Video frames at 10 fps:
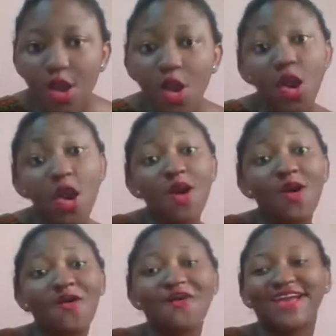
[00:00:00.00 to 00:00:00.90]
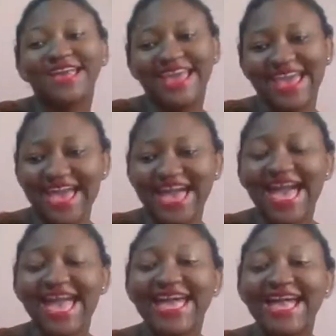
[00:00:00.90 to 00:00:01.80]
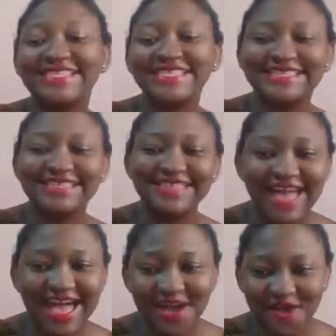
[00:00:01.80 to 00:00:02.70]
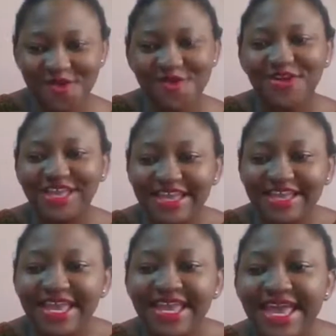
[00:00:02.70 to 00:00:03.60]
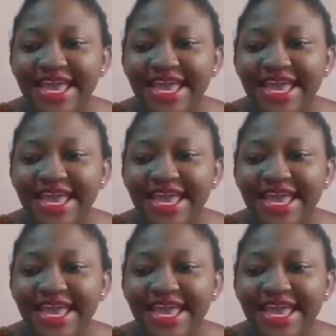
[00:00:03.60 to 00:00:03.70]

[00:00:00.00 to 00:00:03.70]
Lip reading: Oh, okay. I get it now. Okay, okay.